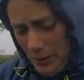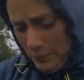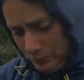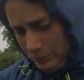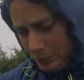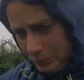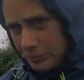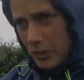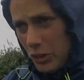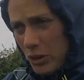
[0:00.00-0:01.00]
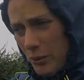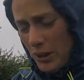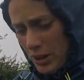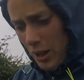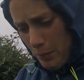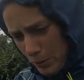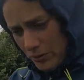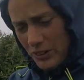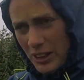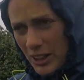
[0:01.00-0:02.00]
I'm going to go in and hop
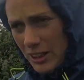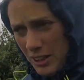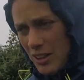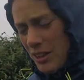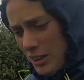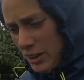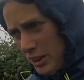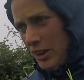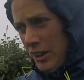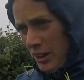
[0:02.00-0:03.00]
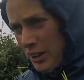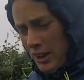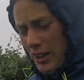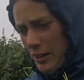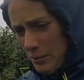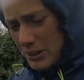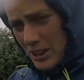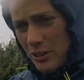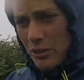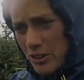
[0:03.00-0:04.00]
over the gate, because
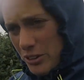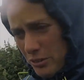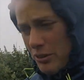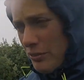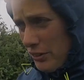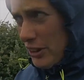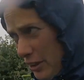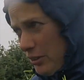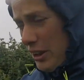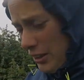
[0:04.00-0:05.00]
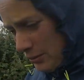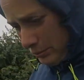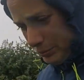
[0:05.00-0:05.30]
I know there's a river down here.